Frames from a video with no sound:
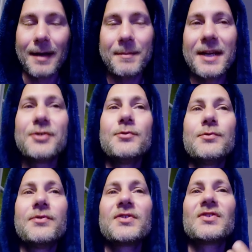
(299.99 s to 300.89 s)
I mean, I
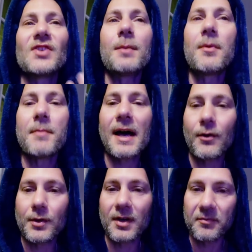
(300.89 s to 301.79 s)
knew some
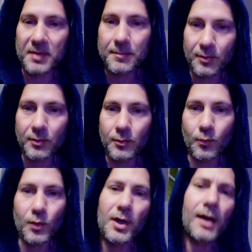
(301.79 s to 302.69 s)
amount of people
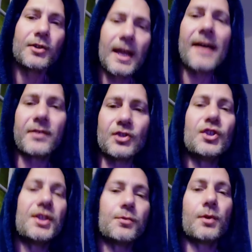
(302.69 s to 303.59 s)
were not having
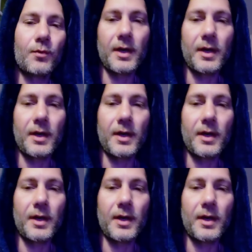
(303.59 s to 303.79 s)
genuine